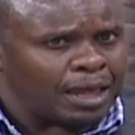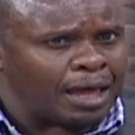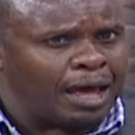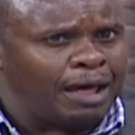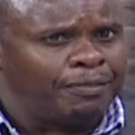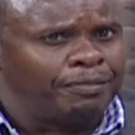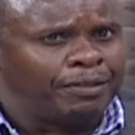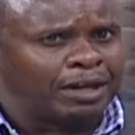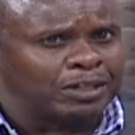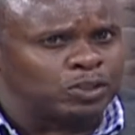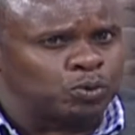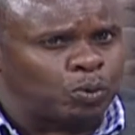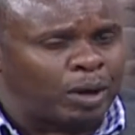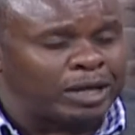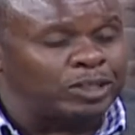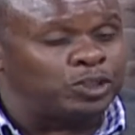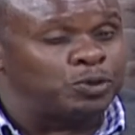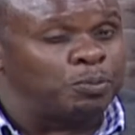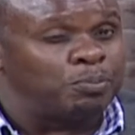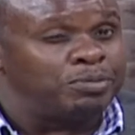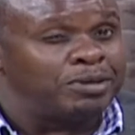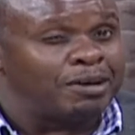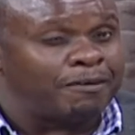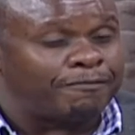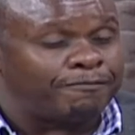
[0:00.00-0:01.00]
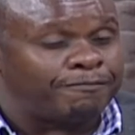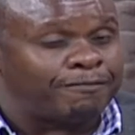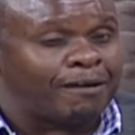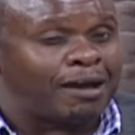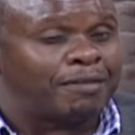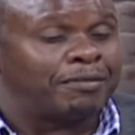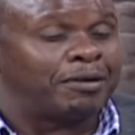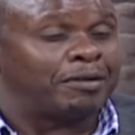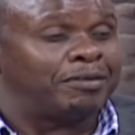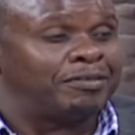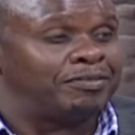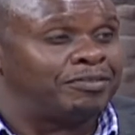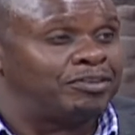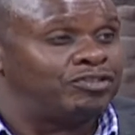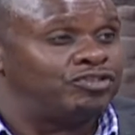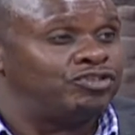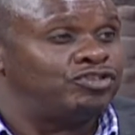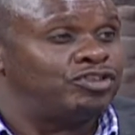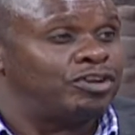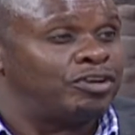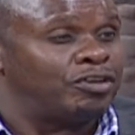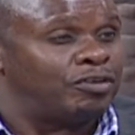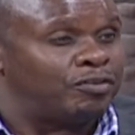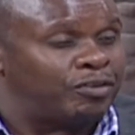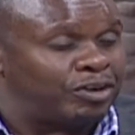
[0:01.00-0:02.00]
And that's why to be a father in this
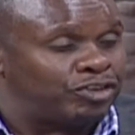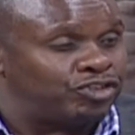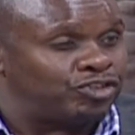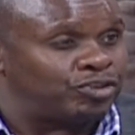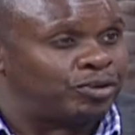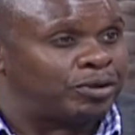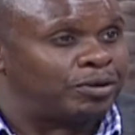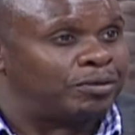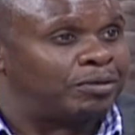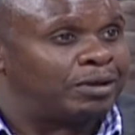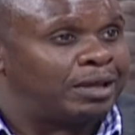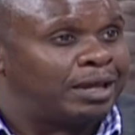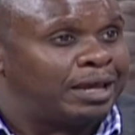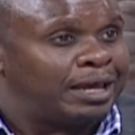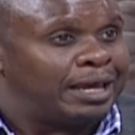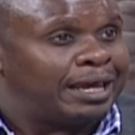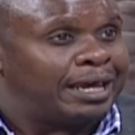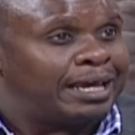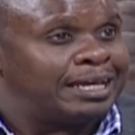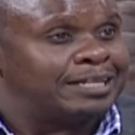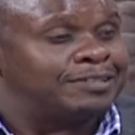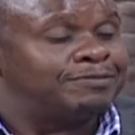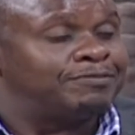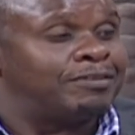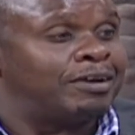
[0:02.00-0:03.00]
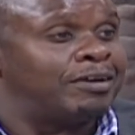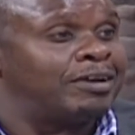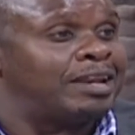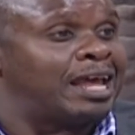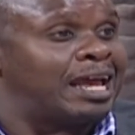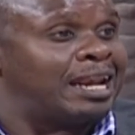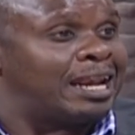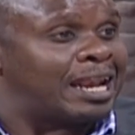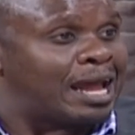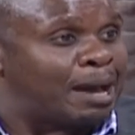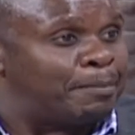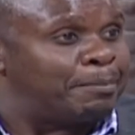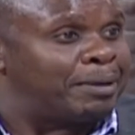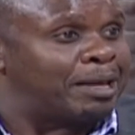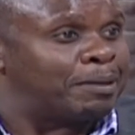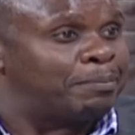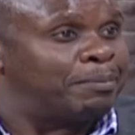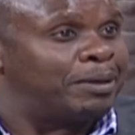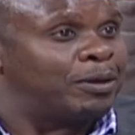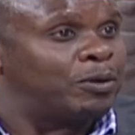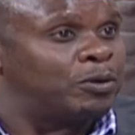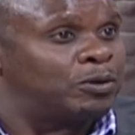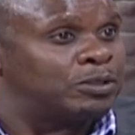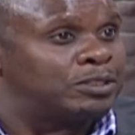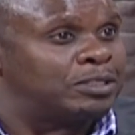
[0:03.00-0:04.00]
generation is very dynamic,
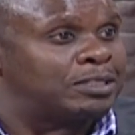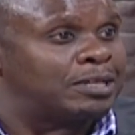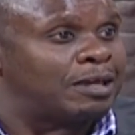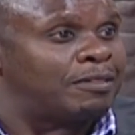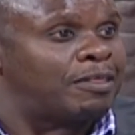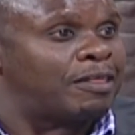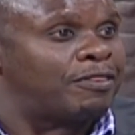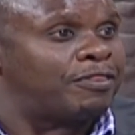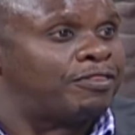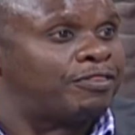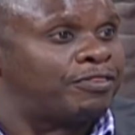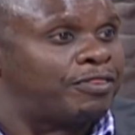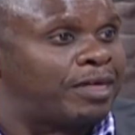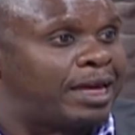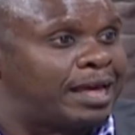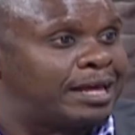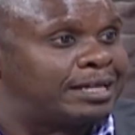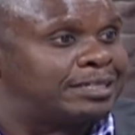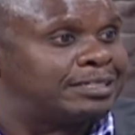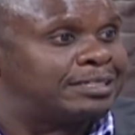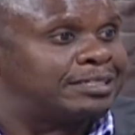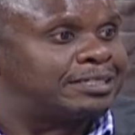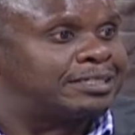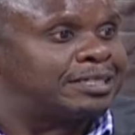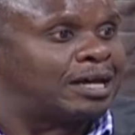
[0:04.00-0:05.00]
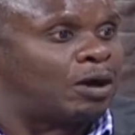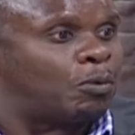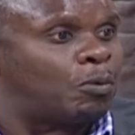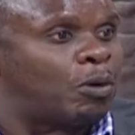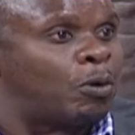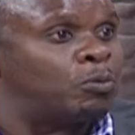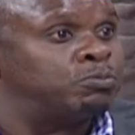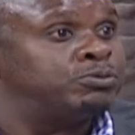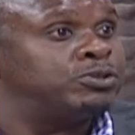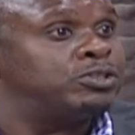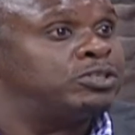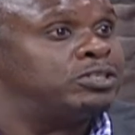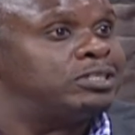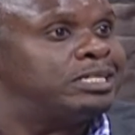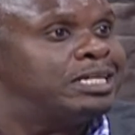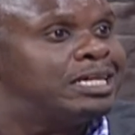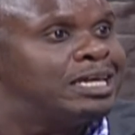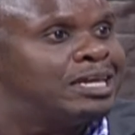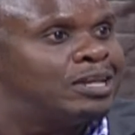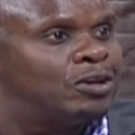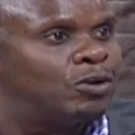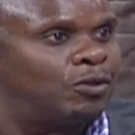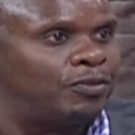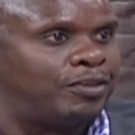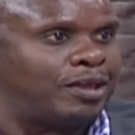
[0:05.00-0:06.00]
because the things that were
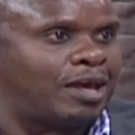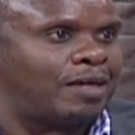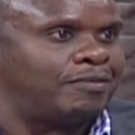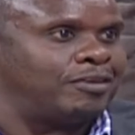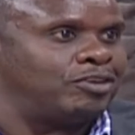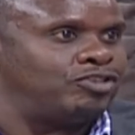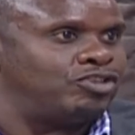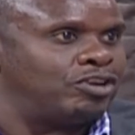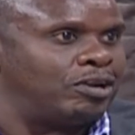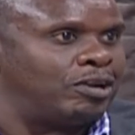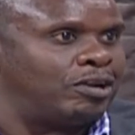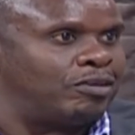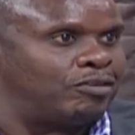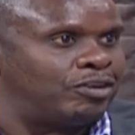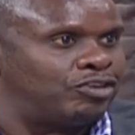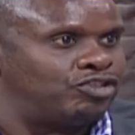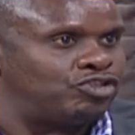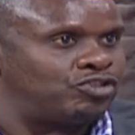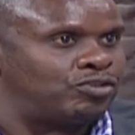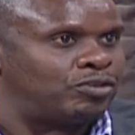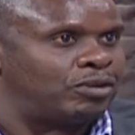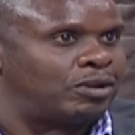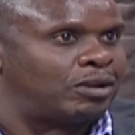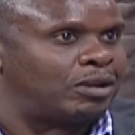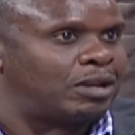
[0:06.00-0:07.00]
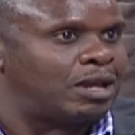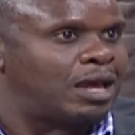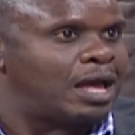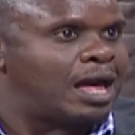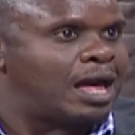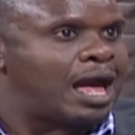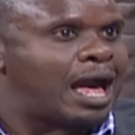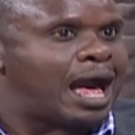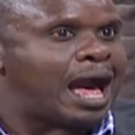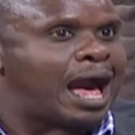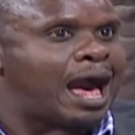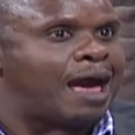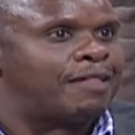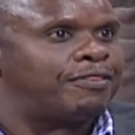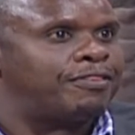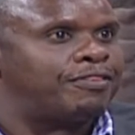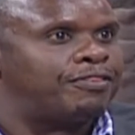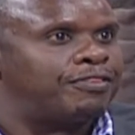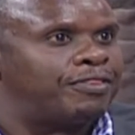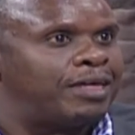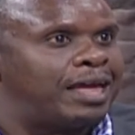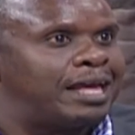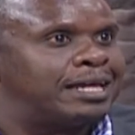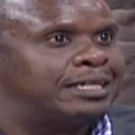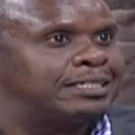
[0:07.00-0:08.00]
obscene on the other generation are
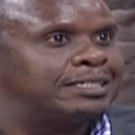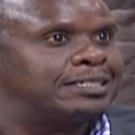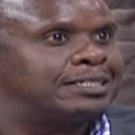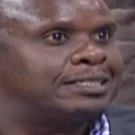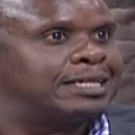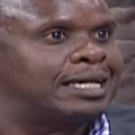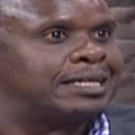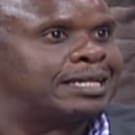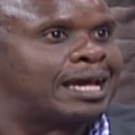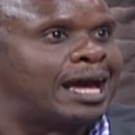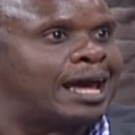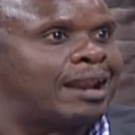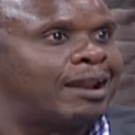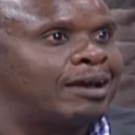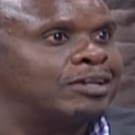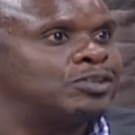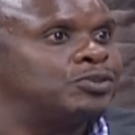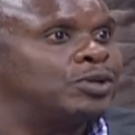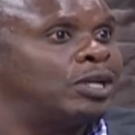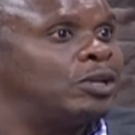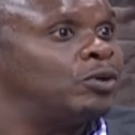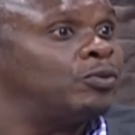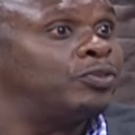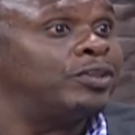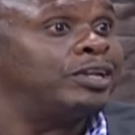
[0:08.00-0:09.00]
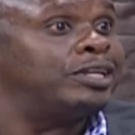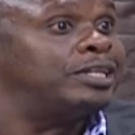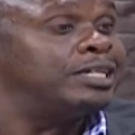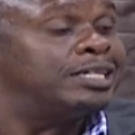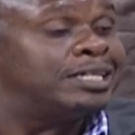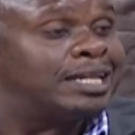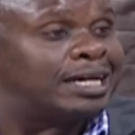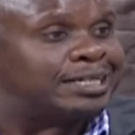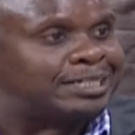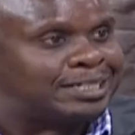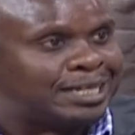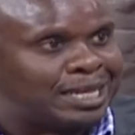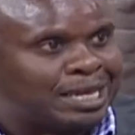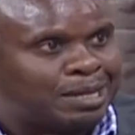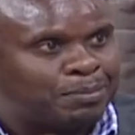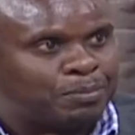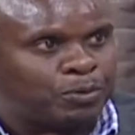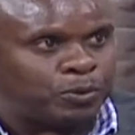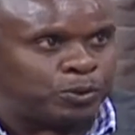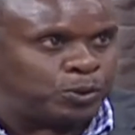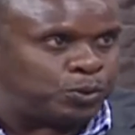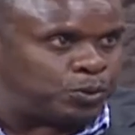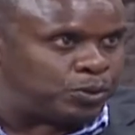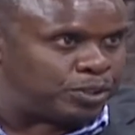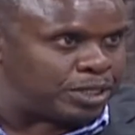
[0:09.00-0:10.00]
things that are actually on the dinner
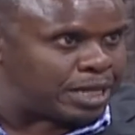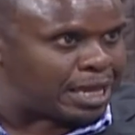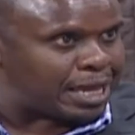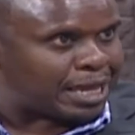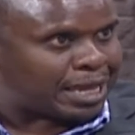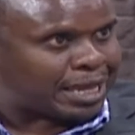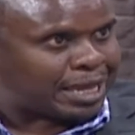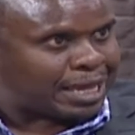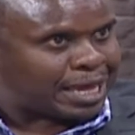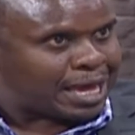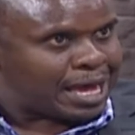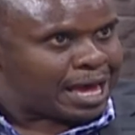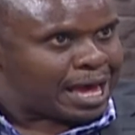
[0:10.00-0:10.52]
table today.